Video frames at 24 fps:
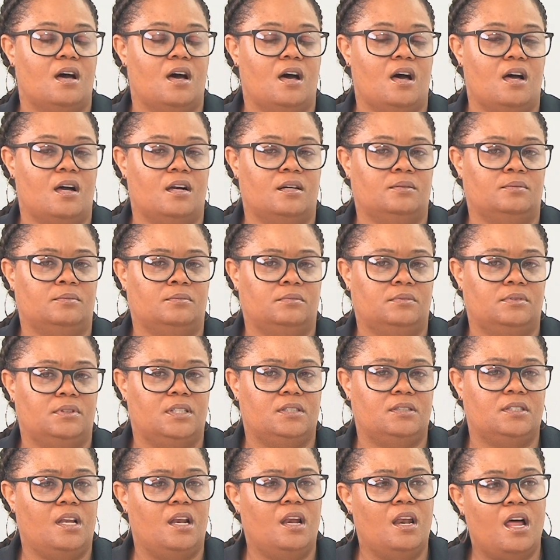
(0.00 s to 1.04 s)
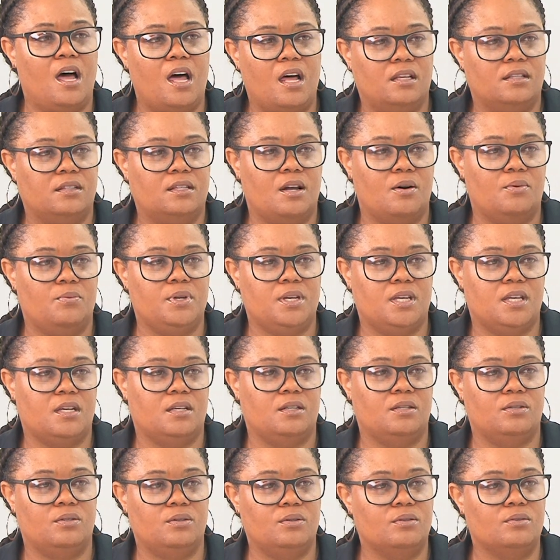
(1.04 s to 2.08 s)
There's a lot that we
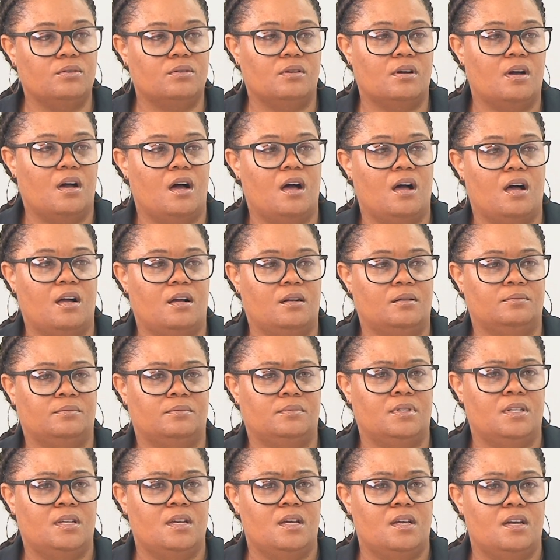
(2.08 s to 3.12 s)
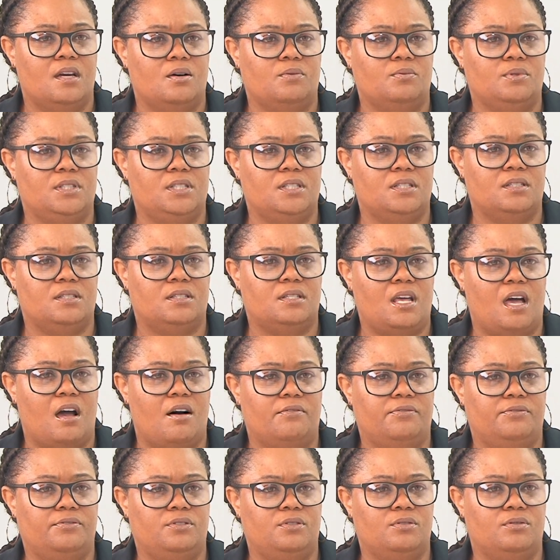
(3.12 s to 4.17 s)
can do. We just
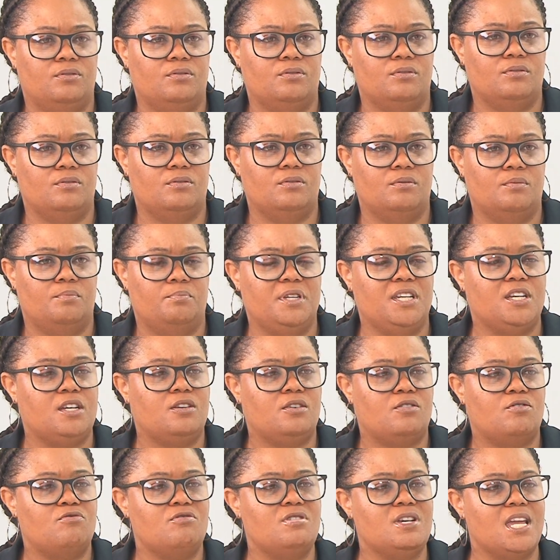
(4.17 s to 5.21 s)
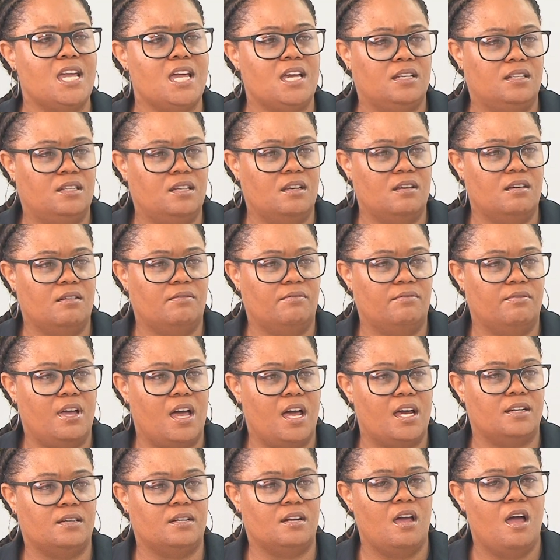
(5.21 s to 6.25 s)
have to be creative
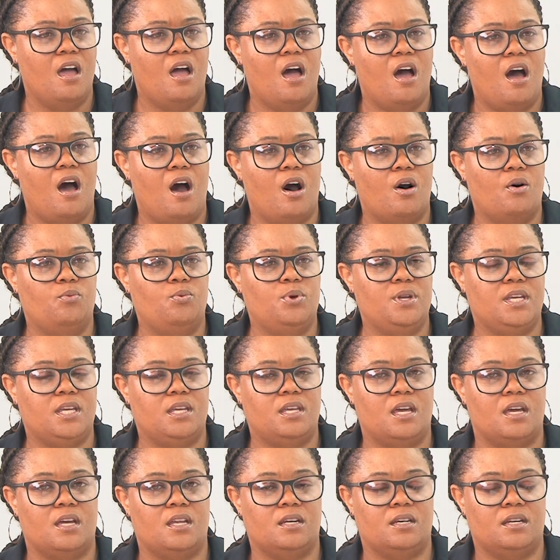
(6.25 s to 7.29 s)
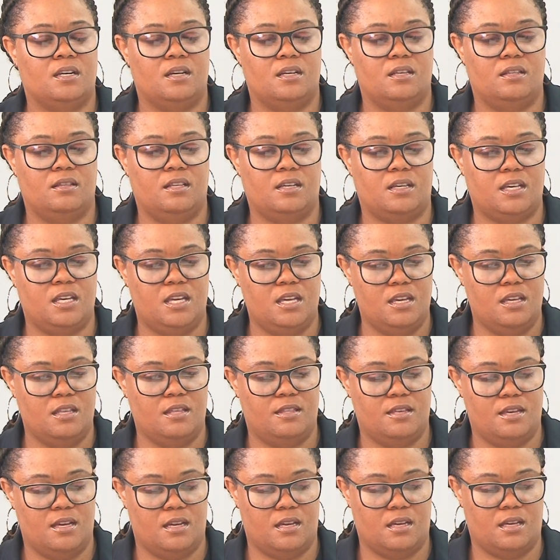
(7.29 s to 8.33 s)
and how we can. The key
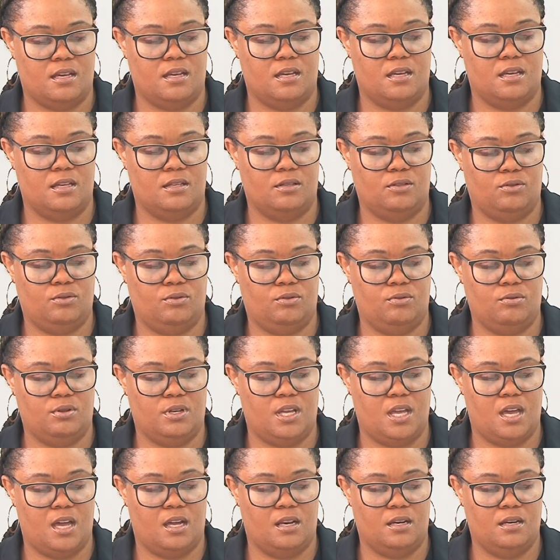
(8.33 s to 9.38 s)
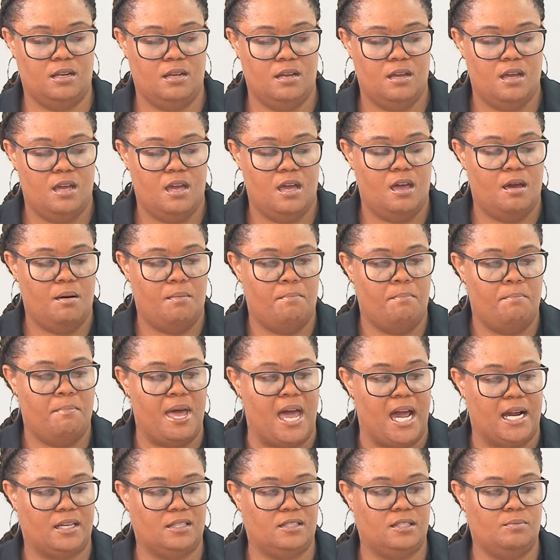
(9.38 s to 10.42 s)
thing is to get
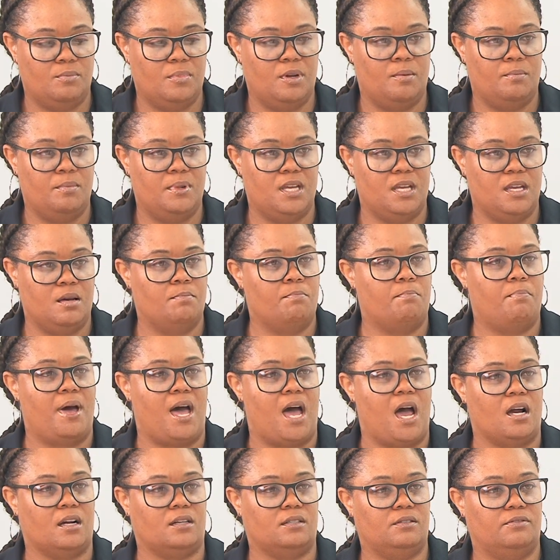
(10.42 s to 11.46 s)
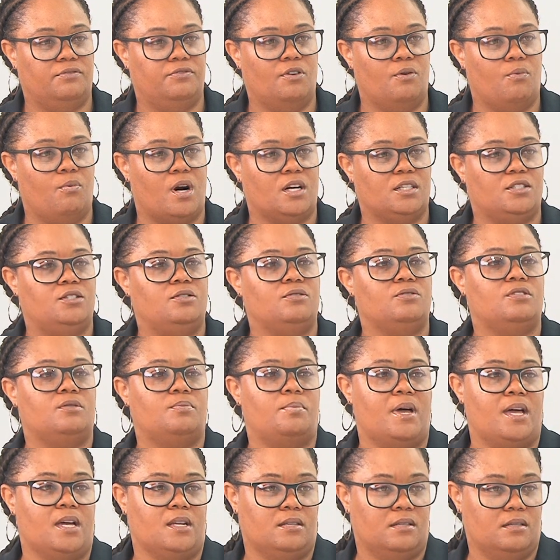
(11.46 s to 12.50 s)
maximum impact for what you
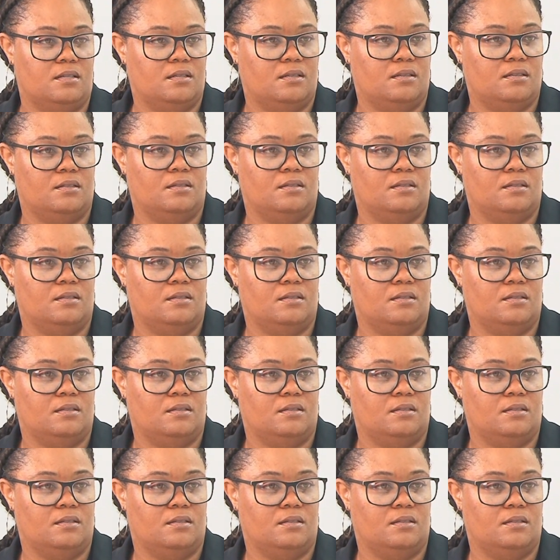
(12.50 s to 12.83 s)
spend.